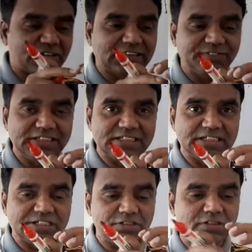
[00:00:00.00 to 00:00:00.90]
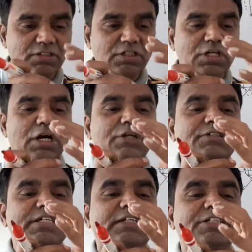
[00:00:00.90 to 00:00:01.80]
in the very center, or you
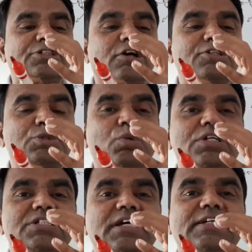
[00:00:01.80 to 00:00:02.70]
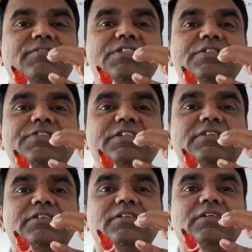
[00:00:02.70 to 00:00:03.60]
take the charge to one side of the
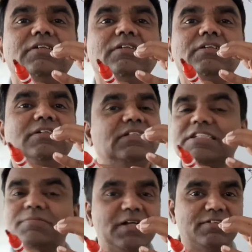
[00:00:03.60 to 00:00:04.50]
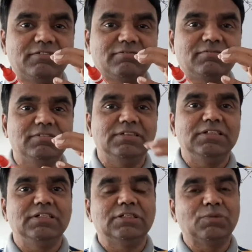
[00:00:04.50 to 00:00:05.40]
sphere, doesn't matter.
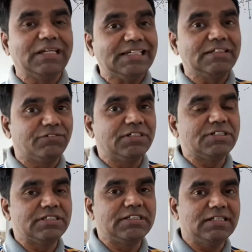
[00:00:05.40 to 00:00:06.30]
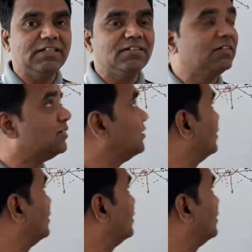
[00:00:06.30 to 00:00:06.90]
The only difference is that